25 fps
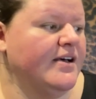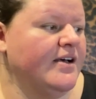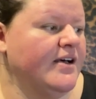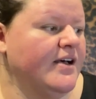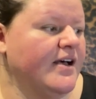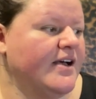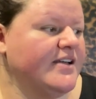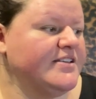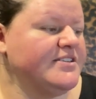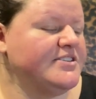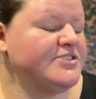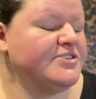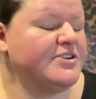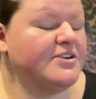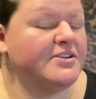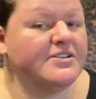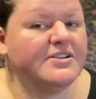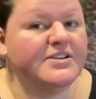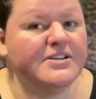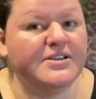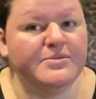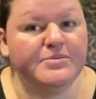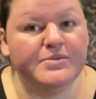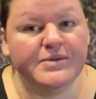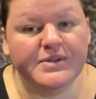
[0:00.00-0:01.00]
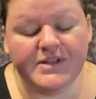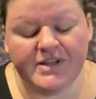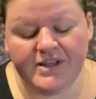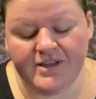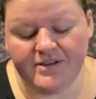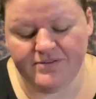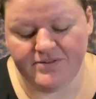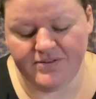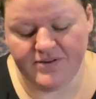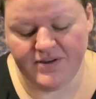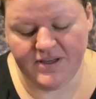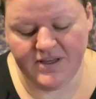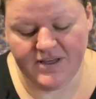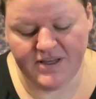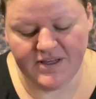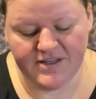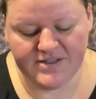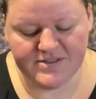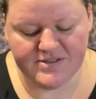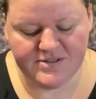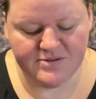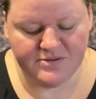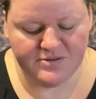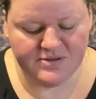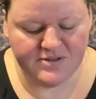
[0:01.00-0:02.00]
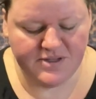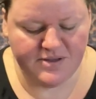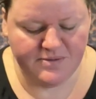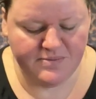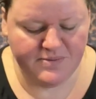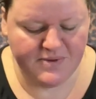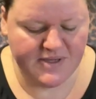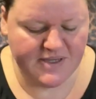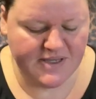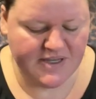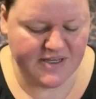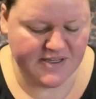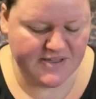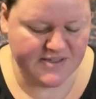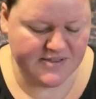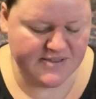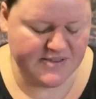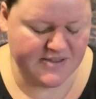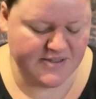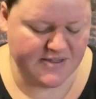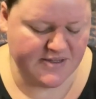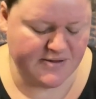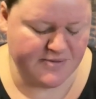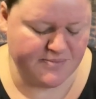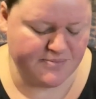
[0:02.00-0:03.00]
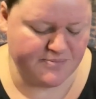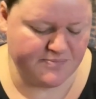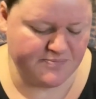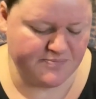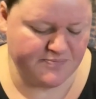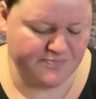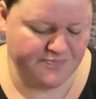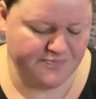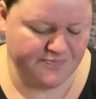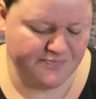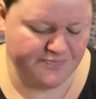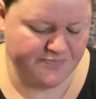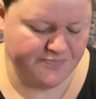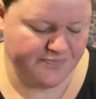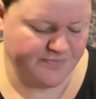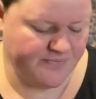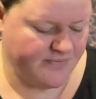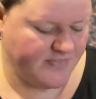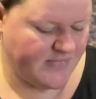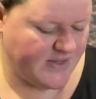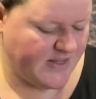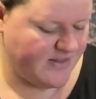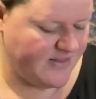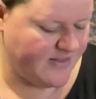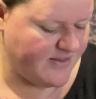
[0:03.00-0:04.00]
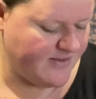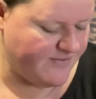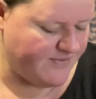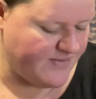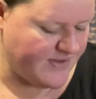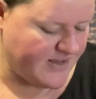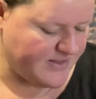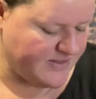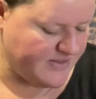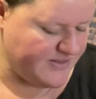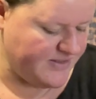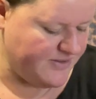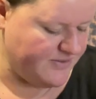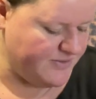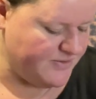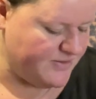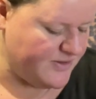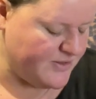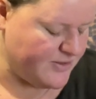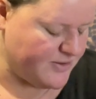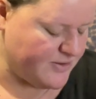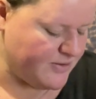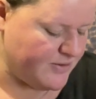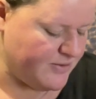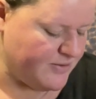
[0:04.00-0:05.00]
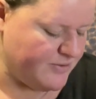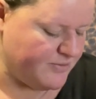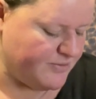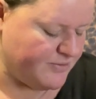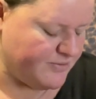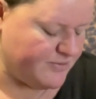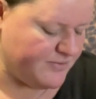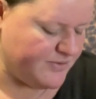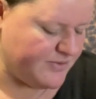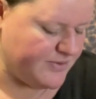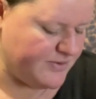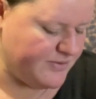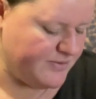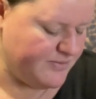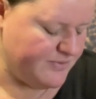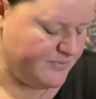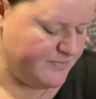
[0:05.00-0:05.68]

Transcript: I strongly believe it's only because they valued their own